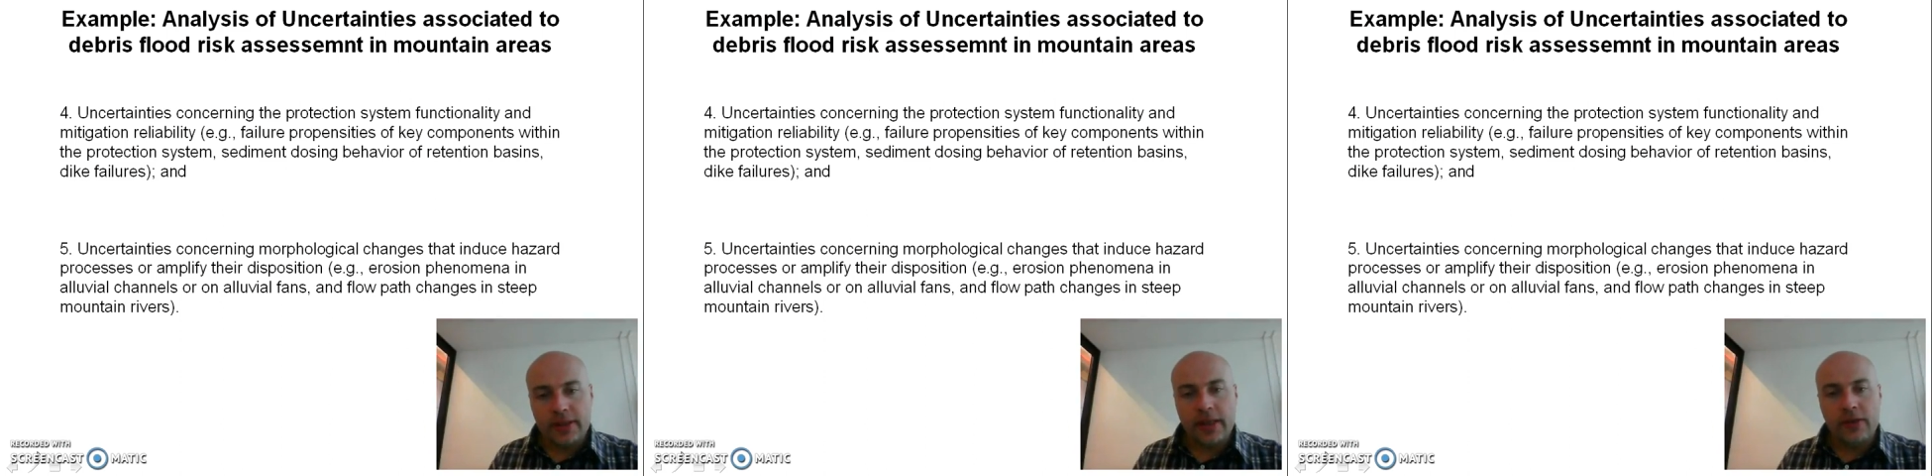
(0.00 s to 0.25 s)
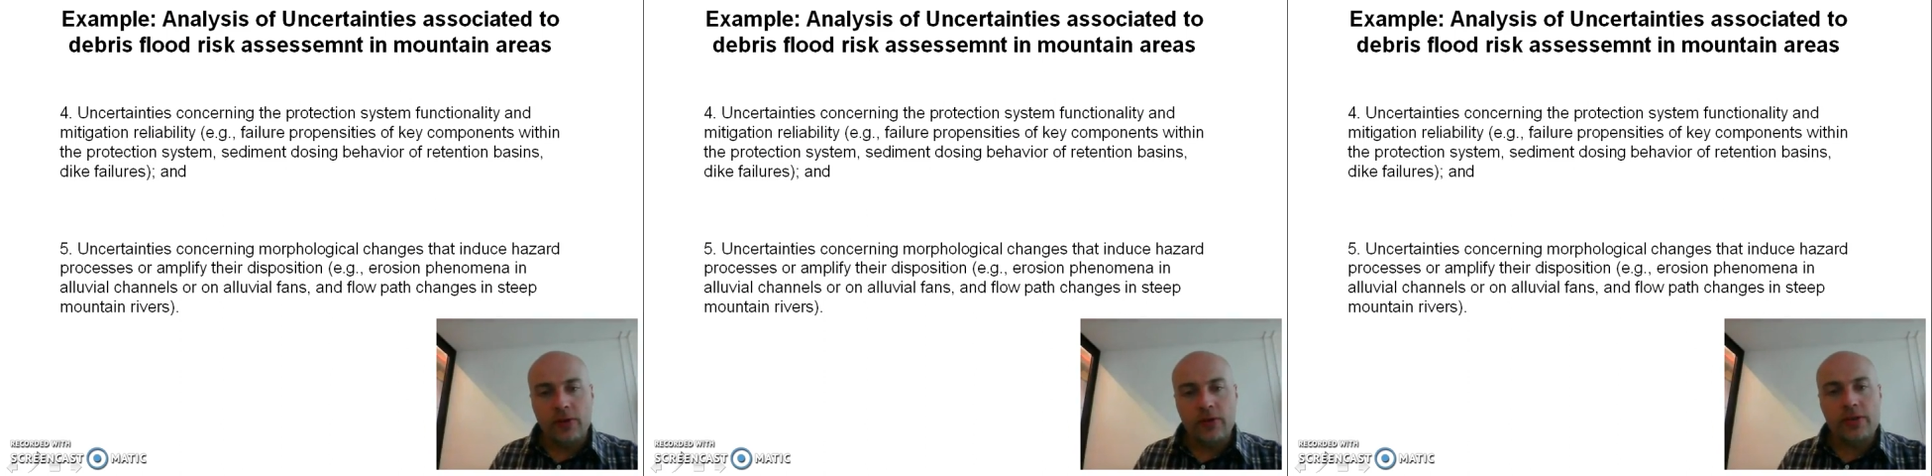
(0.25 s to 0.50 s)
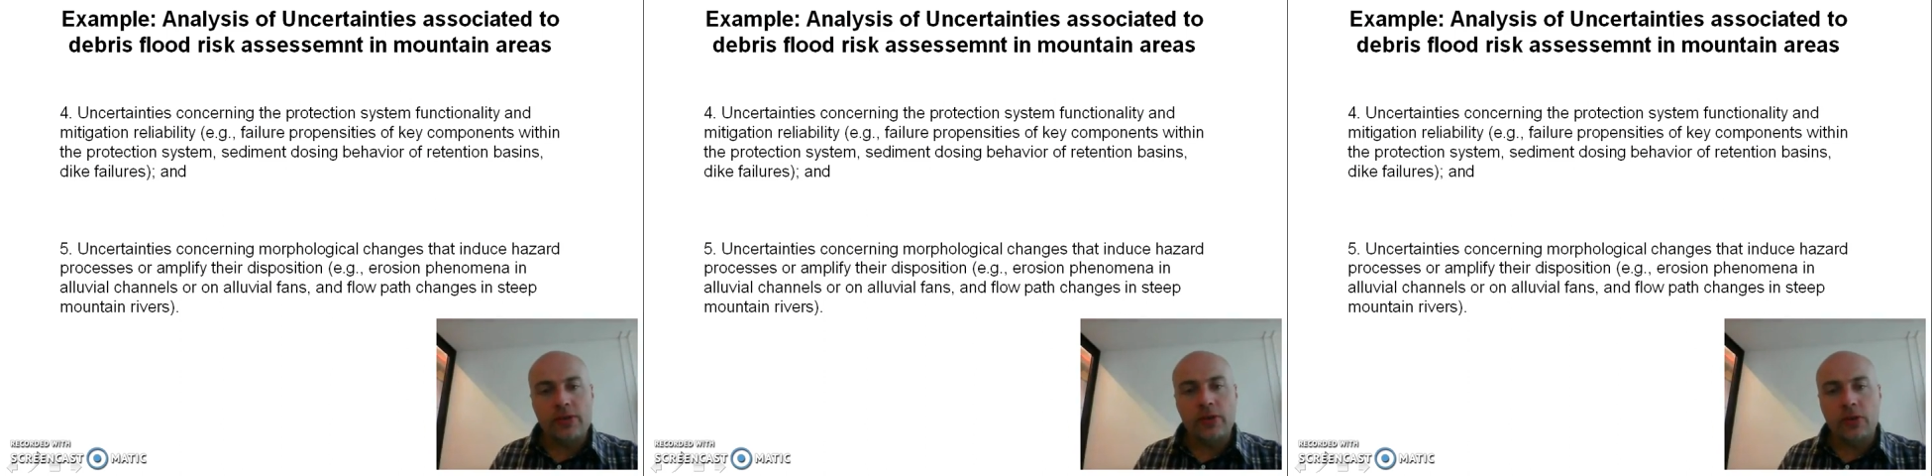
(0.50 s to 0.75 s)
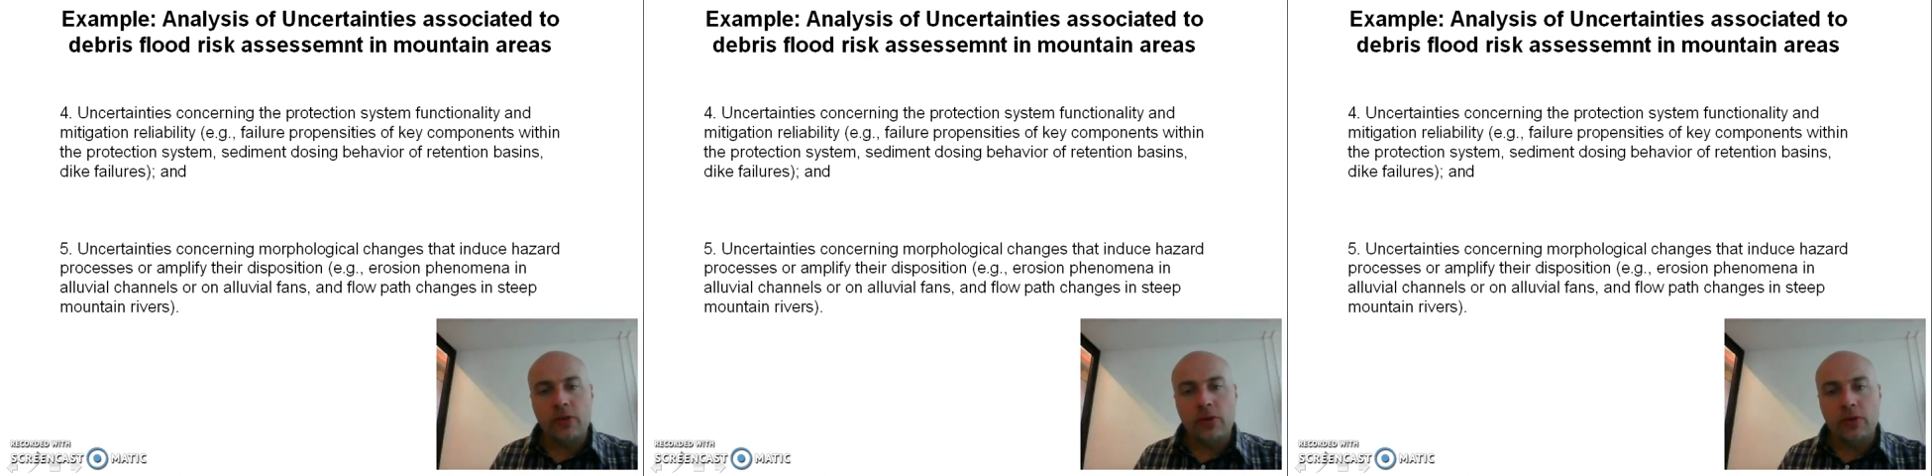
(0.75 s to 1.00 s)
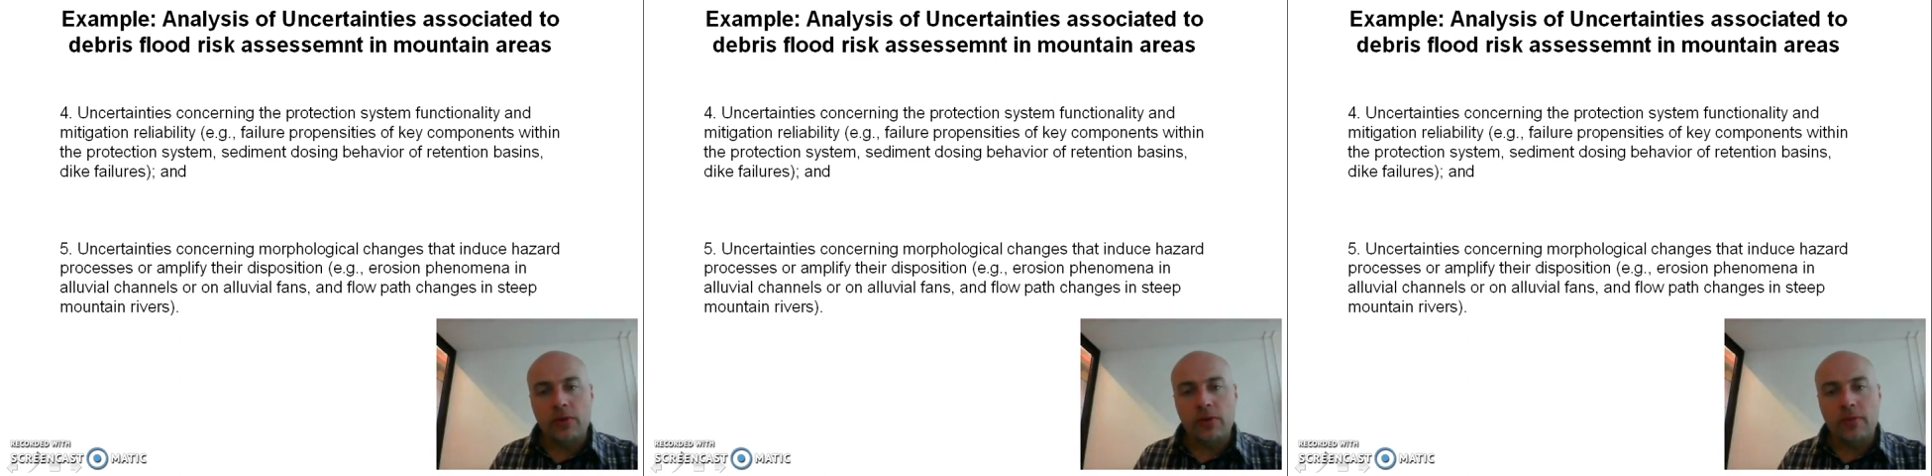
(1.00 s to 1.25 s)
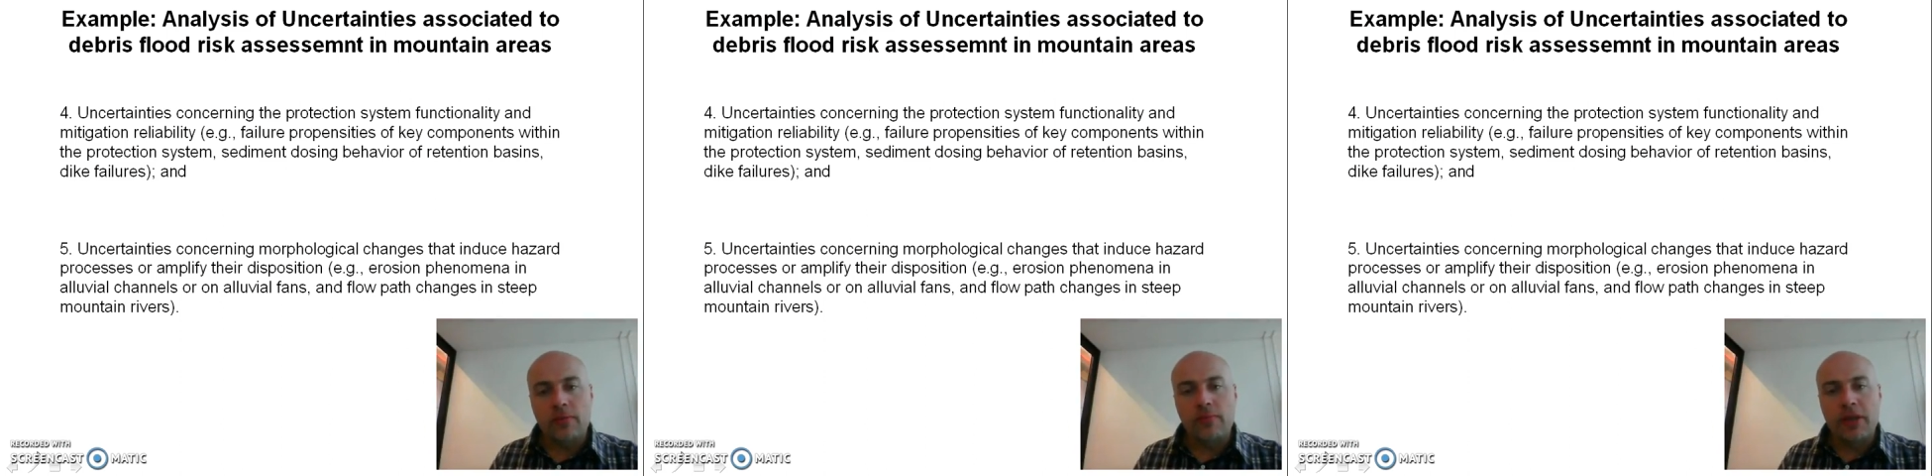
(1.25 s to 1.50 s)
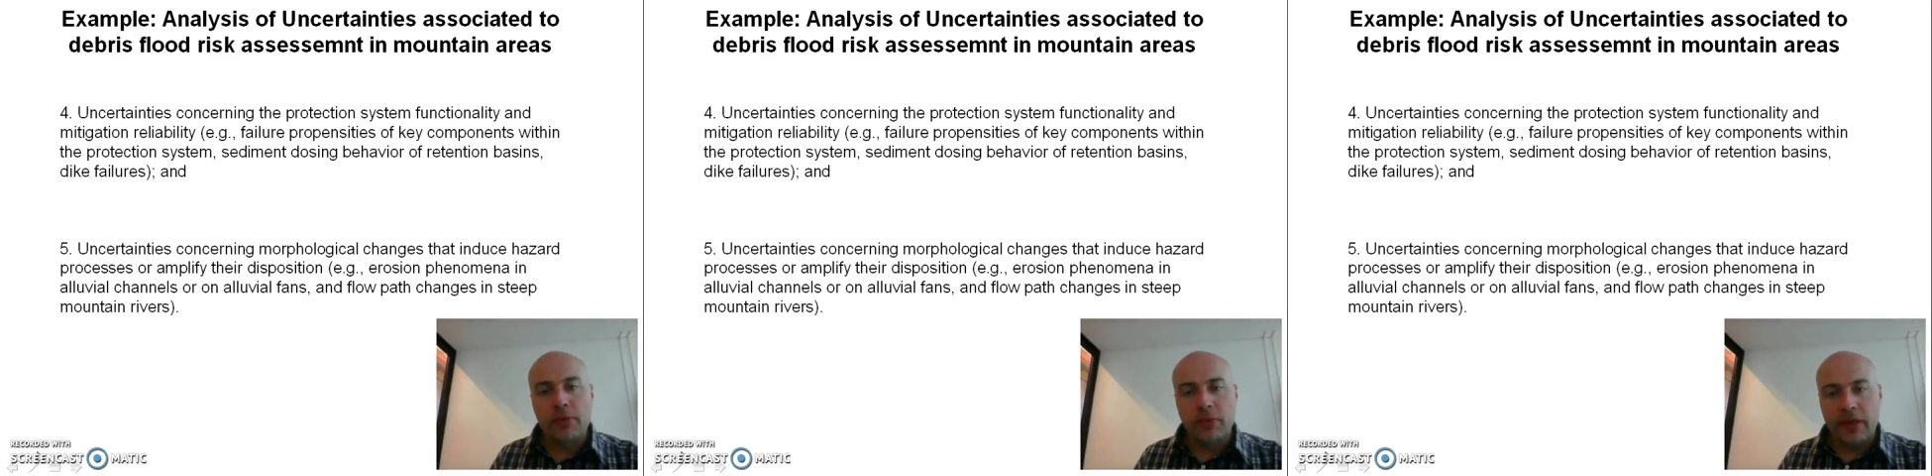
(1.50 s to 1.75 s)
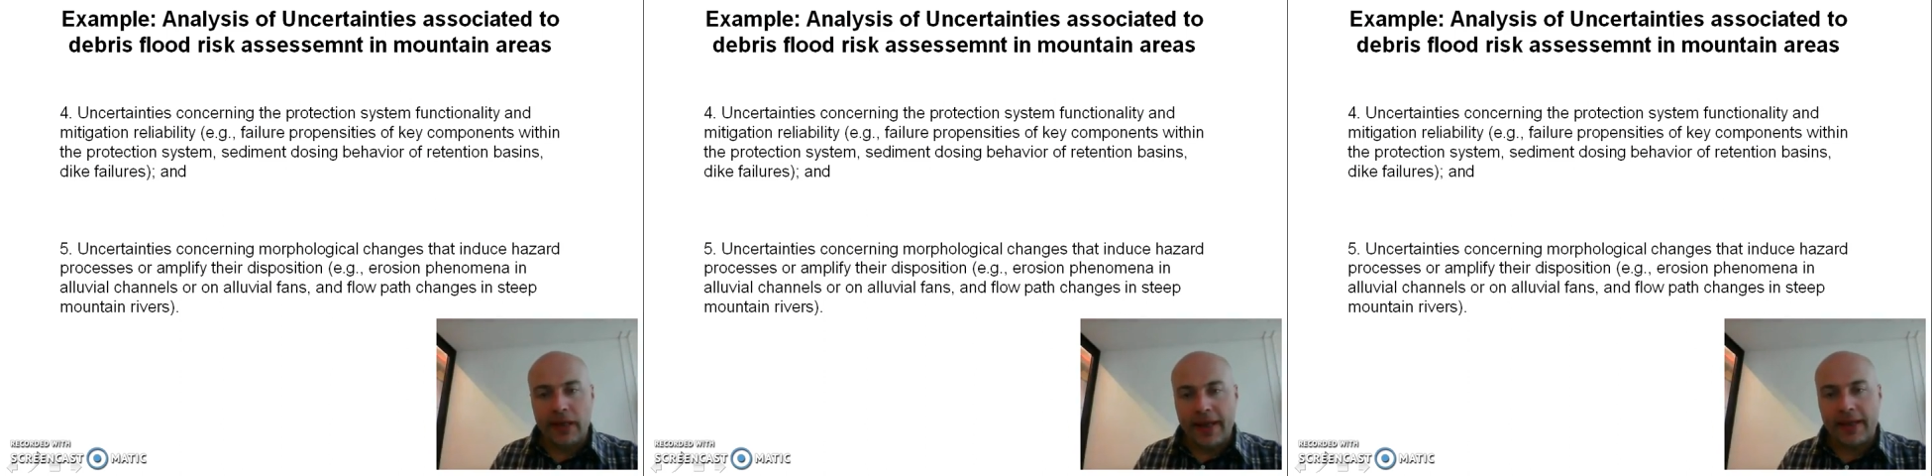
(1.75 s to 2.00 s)
can also be
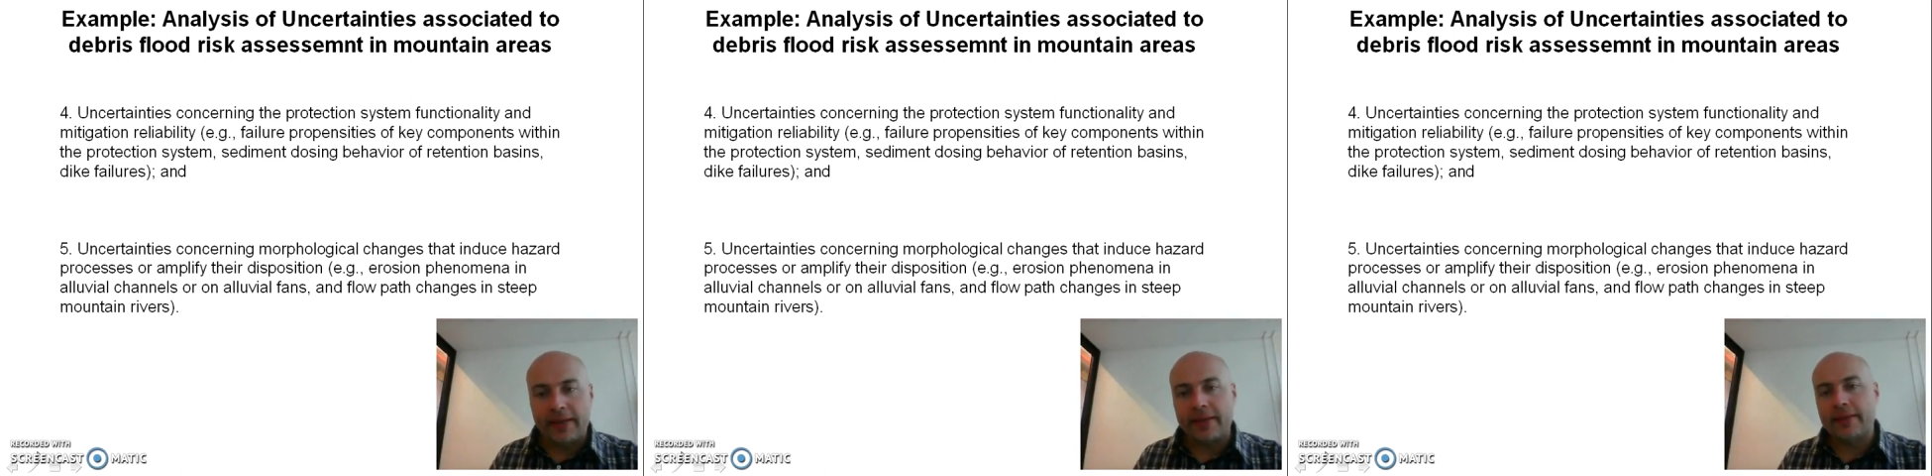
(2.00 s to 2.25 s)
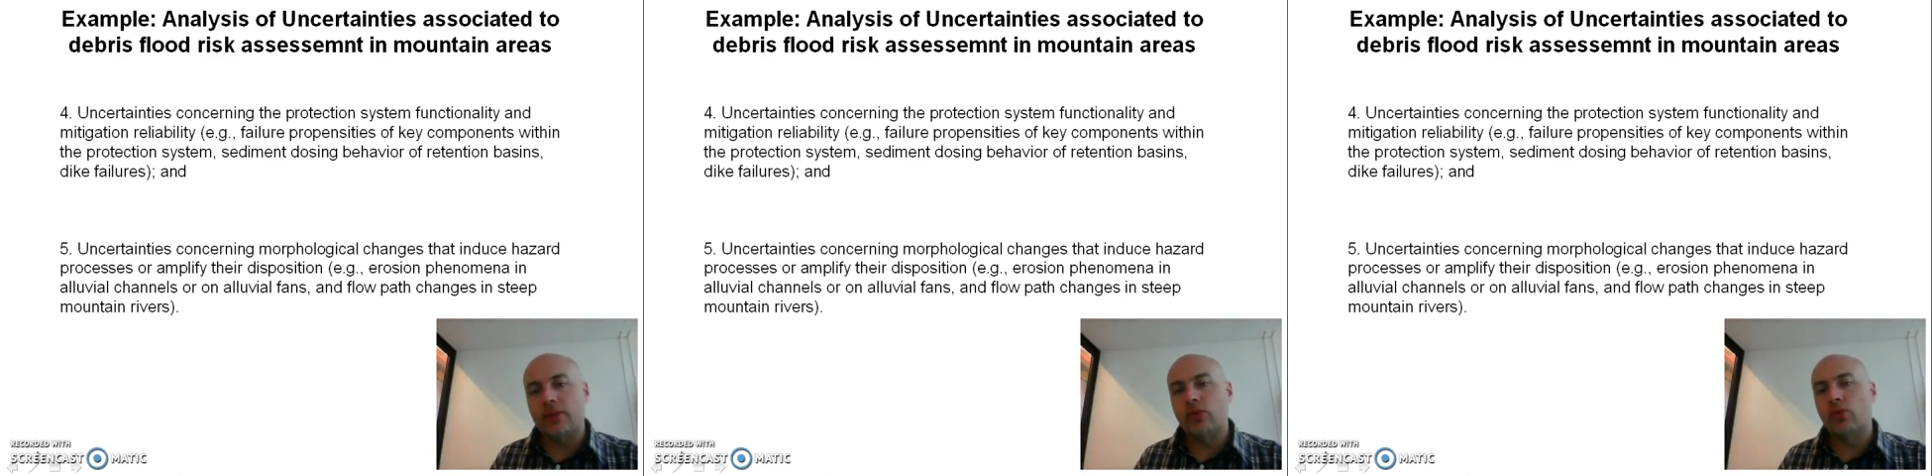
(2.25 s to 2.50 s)
related